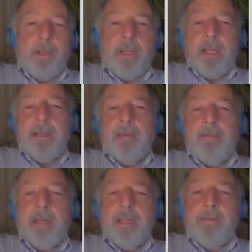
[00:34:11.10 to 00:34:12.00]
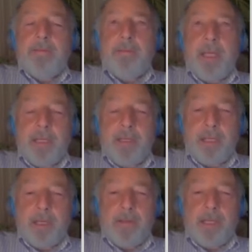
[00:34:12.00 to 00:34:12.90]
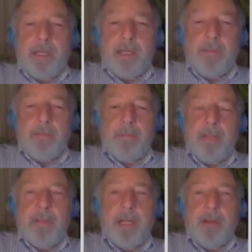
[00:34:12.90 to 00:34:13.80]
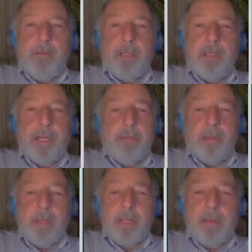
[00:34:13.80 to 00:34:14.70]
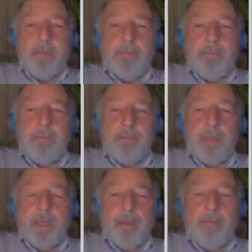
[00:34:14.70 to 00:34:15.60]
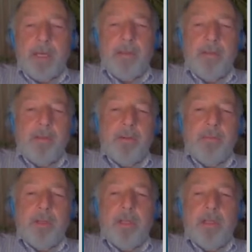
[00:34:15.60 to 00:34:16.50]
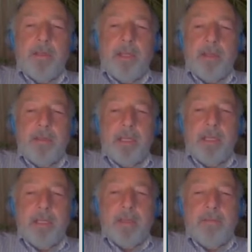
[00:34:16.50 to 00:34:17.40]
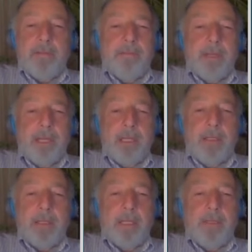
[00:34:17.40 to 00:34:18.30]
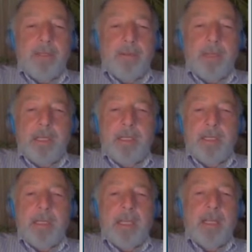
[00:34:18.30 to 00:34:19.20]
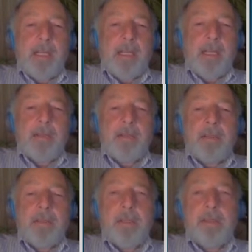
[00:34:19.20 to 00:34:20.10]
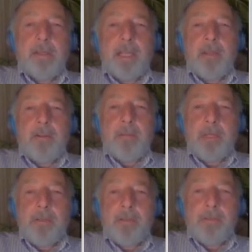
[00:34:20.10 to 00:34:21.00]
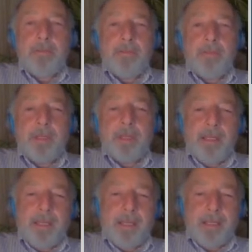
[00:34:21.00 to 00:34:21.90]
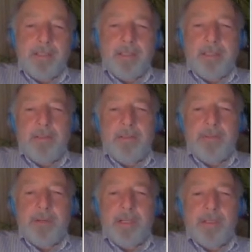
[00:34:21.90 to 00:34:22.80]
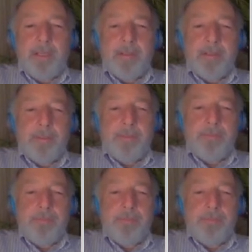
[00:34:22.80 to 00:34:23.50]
Realizing the value from any set of data is not a one-time thing. Value snowballs as data is refined, integrated, and analyzed. It's an incremental and continuous process.